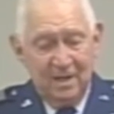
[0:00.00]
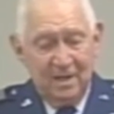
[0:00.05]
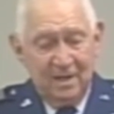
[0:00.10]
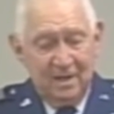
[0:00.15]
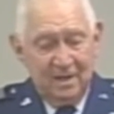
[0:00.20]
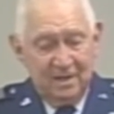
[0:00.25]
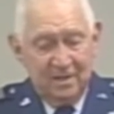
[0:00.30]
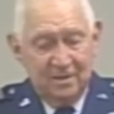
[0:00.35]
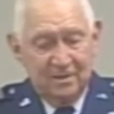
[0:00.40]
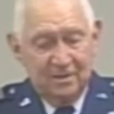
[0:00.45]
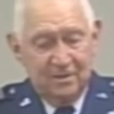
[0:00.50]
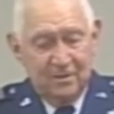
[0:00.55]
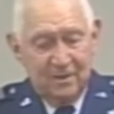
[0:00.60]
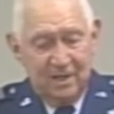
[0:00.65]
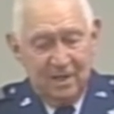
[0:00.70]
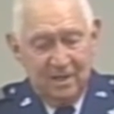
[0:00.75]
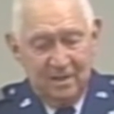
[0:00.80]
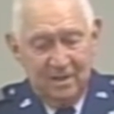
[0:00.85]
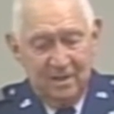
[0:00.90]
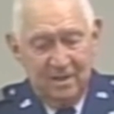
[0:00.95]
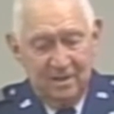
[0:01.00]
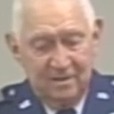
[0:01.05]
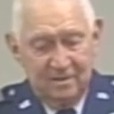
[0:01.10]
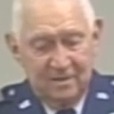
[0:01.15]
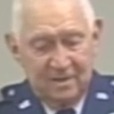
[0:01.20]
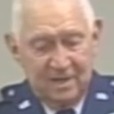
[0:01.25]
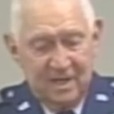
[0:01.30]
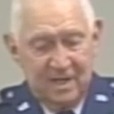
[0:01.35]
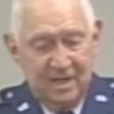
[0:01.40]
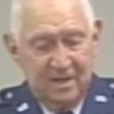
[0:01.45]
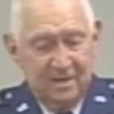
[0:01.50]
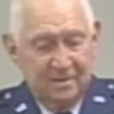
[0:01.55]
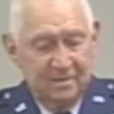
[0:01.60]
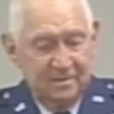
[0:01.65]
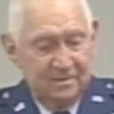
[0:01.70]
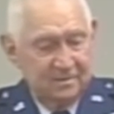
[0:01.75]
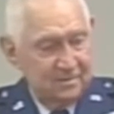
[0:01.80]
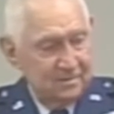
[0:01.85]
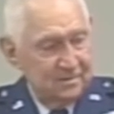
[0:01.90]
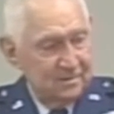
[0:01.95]
and they'd go down there and tie
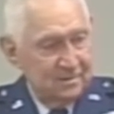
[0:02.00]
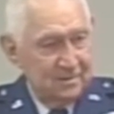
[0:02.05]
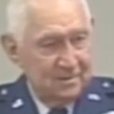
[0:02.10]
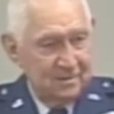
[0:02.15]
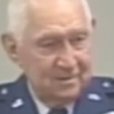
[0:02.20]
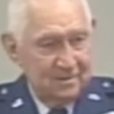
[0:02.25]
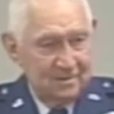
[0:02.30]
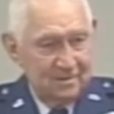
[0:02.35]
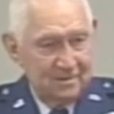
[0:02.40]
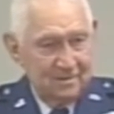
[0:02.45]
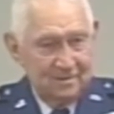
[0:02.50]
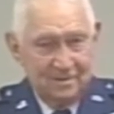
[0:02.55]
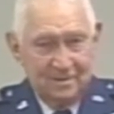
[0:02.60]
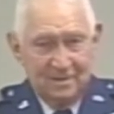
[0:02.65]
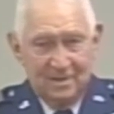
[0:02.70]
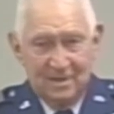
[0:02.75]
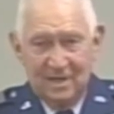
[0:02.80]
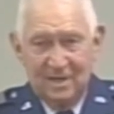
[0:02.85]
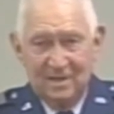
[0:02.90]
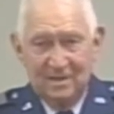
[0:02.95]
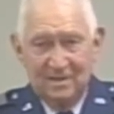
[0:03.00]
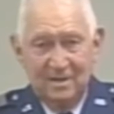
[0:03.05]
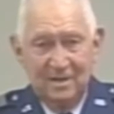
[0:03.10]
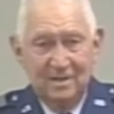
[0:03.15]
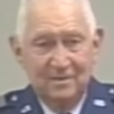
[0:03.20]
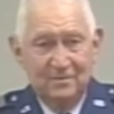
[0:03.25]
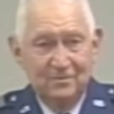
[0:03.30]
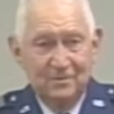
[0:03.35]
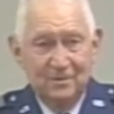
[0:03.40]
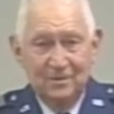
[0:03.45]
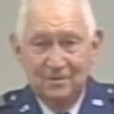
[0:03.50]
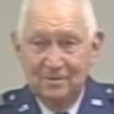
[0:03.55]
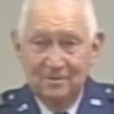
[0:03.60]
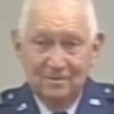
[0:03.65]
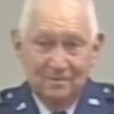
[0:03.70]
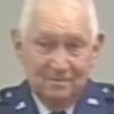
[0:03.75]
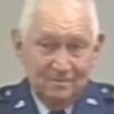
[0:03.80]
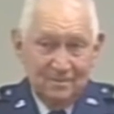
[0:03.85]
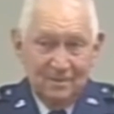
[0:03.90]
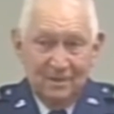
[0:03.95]
uh, tie a dead one
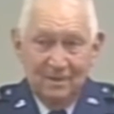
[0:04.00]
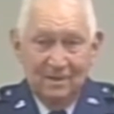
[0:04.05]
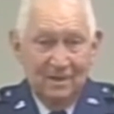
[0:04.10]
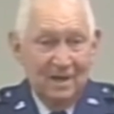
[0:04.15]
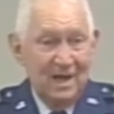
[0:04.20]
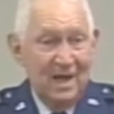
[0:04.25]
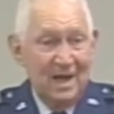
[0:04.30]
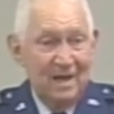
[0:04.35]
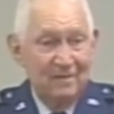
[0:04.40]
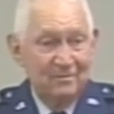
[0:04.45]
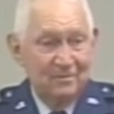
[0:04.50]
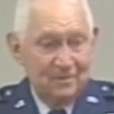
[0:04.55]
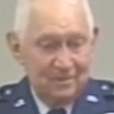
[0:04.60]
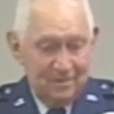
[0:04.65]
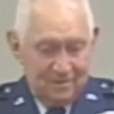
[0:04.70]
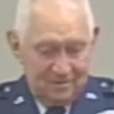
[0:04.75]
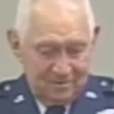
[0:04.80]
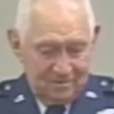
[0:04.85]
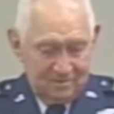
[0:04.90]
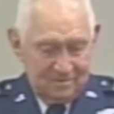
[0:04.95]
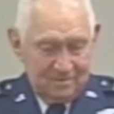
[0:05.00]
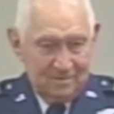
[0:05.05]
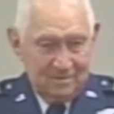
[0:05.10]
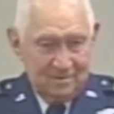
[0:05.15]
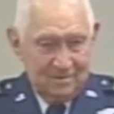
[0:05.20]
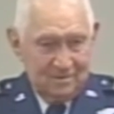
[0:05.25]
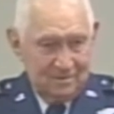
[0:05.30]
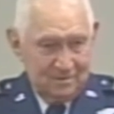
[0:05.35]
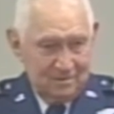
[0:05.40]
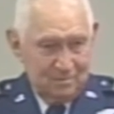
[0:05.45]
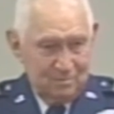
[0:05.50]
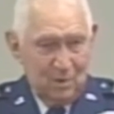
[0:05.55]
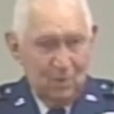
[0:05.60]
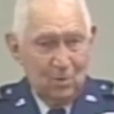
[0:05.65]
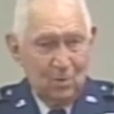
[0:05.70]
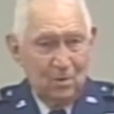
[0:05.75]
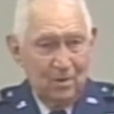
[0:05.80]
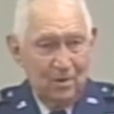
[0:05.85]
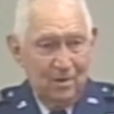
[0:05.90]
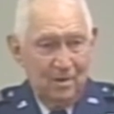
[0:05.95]
or live one to uh, this
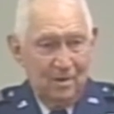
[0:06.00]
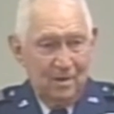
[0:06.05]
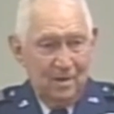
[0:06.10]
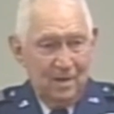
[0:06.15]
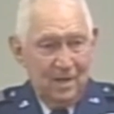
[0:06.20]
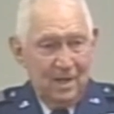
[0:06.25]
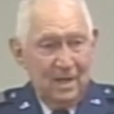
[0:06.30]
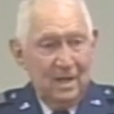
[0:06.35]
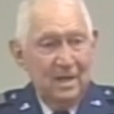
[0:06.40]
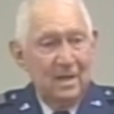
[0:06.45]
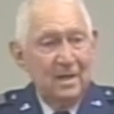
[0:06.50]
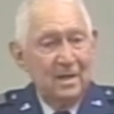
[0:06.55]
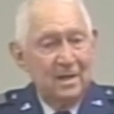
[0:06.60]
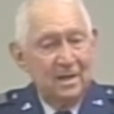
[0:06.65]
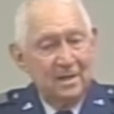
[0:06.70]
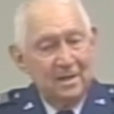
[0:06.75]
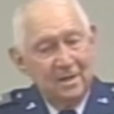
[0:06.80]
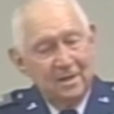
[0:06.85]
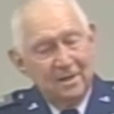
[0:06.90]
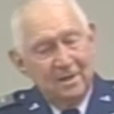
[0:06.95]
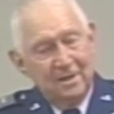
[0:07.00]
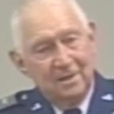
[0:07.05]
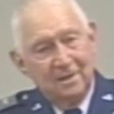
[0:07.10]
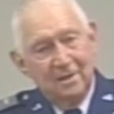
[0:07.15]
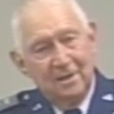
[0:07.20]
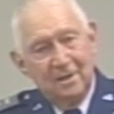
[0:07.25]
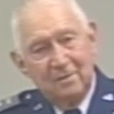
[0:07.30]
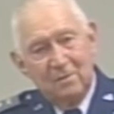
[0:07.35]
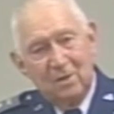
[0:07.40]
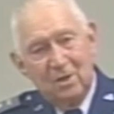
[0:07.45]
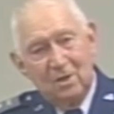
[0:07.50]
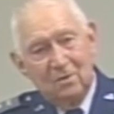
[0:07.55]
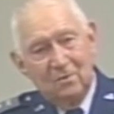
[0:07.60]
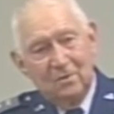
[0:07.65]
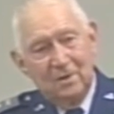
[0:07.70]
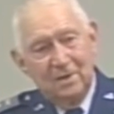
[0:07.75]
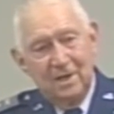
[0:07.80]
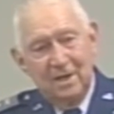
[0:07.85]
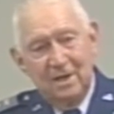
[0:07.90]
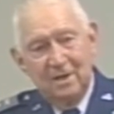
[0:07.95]
board, and then they'd let them all the
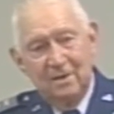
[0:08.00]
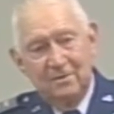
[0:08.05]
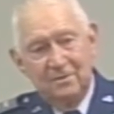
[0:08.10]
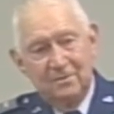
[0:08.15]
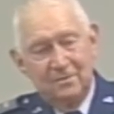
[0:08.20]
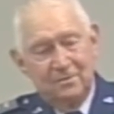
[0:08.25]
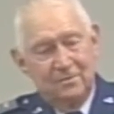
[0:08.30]
way down to the